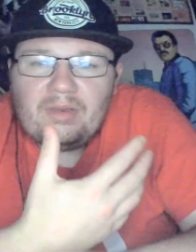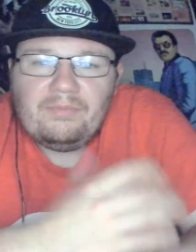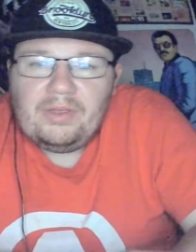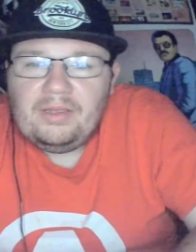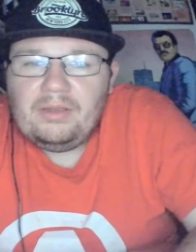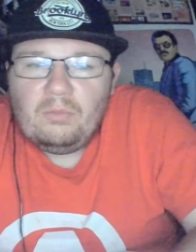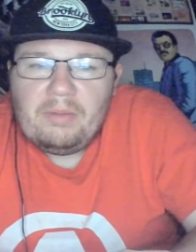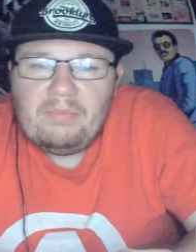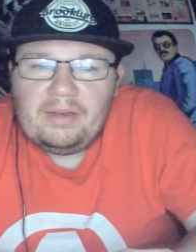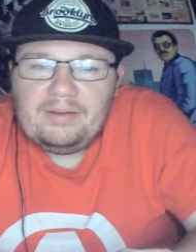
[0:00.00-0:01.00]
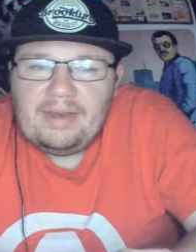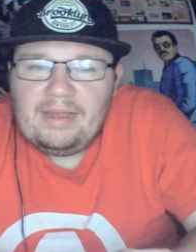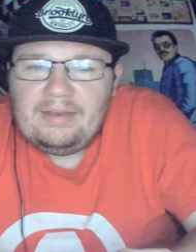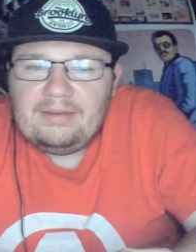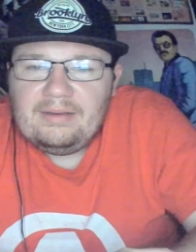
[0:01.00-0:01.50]
the women
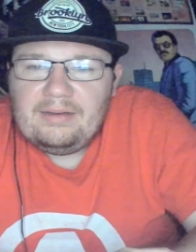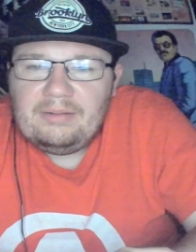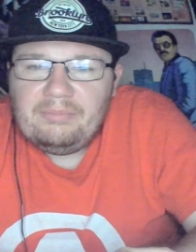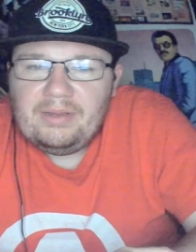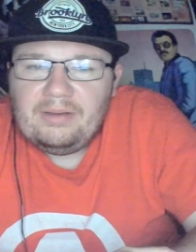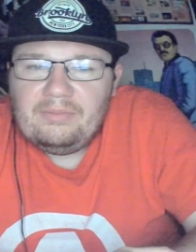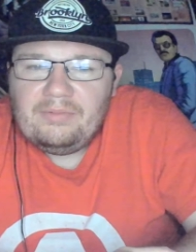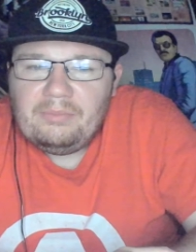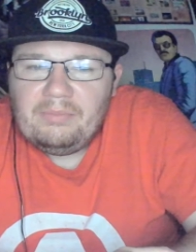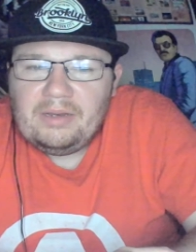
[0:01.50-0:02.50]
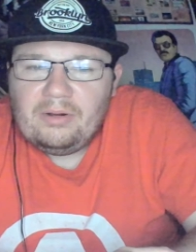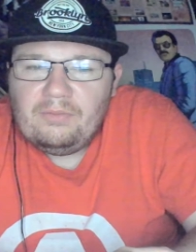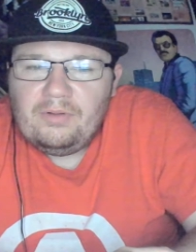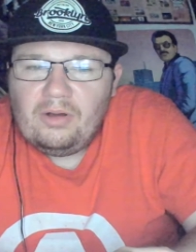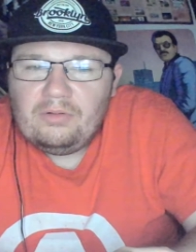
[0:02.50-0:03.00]
getting a bit of a
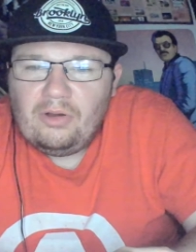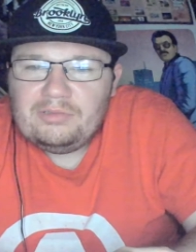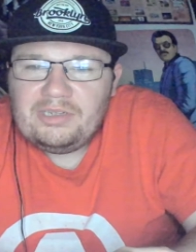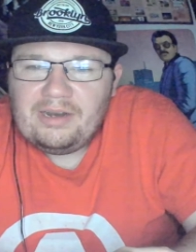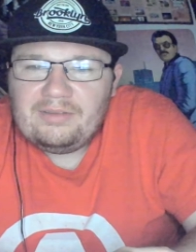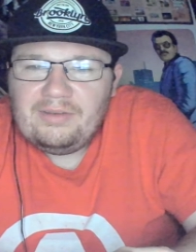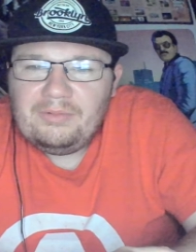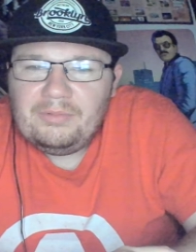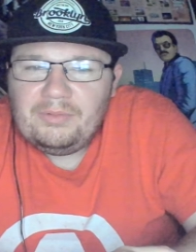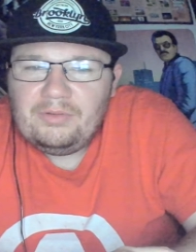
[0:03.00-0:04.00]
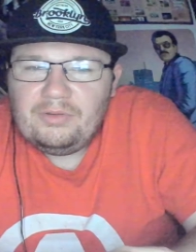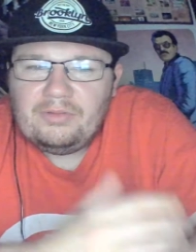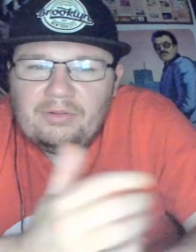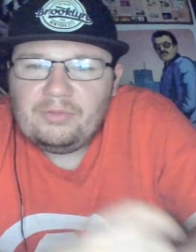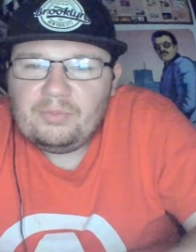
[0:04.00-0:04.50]
makeover on Orange Cassidy,
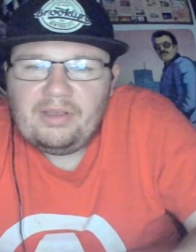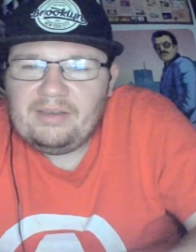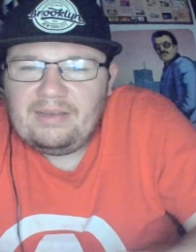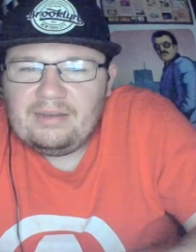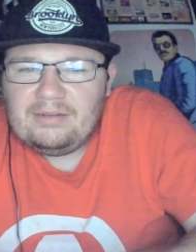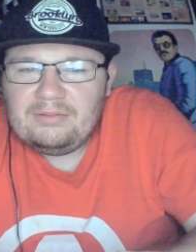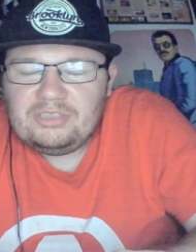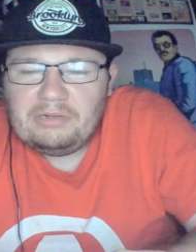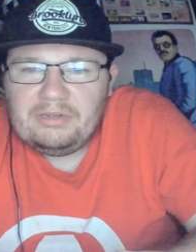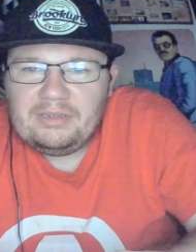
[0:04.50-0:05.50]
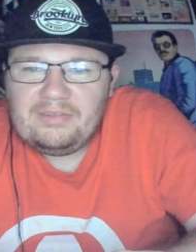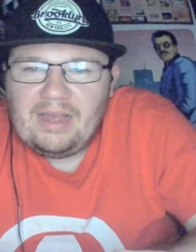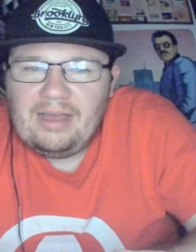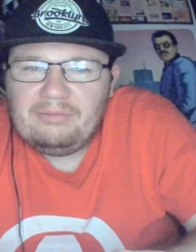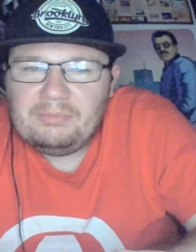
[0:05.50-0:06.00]
using spray tan and gelling his
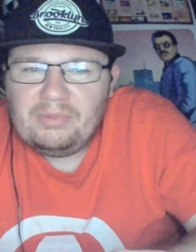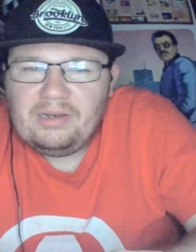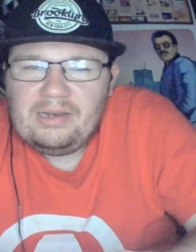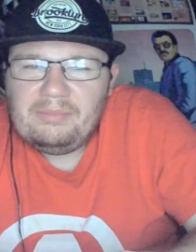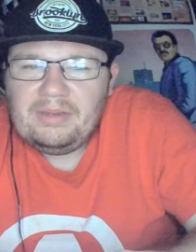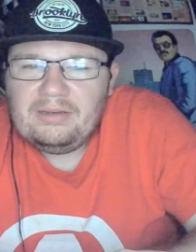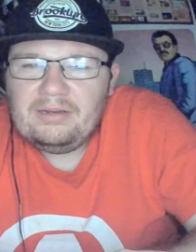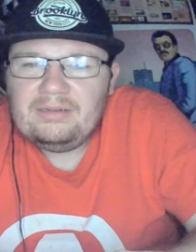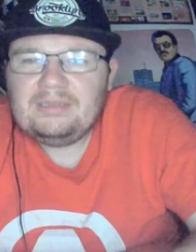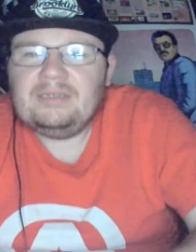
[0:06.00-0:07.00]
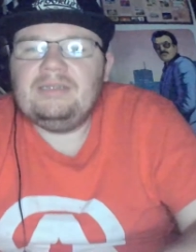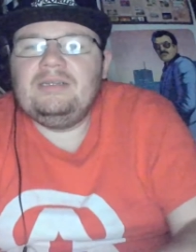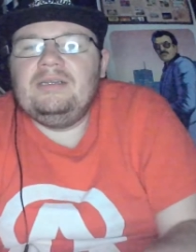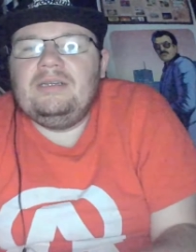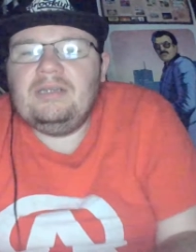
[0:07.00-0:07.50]
hair and putting him in
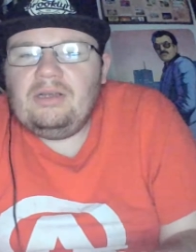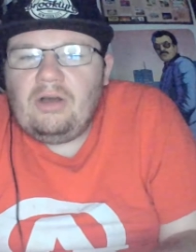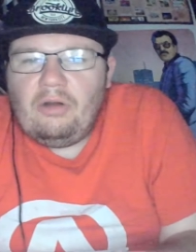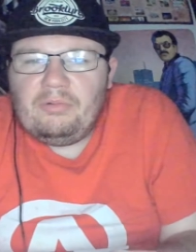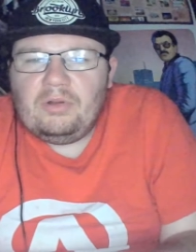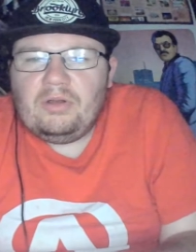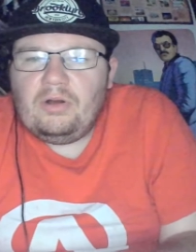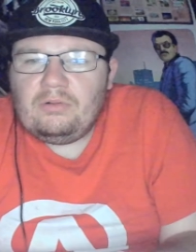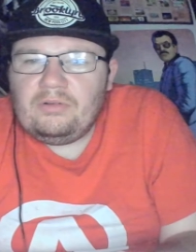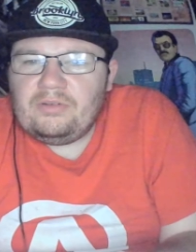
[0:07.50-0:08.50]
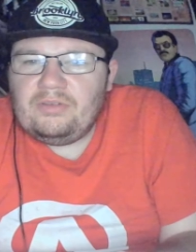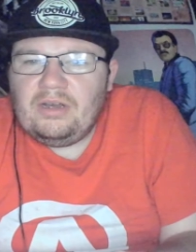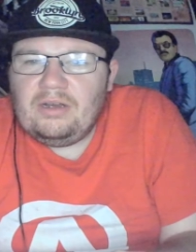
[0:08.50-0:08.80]
Hollywood Hunk's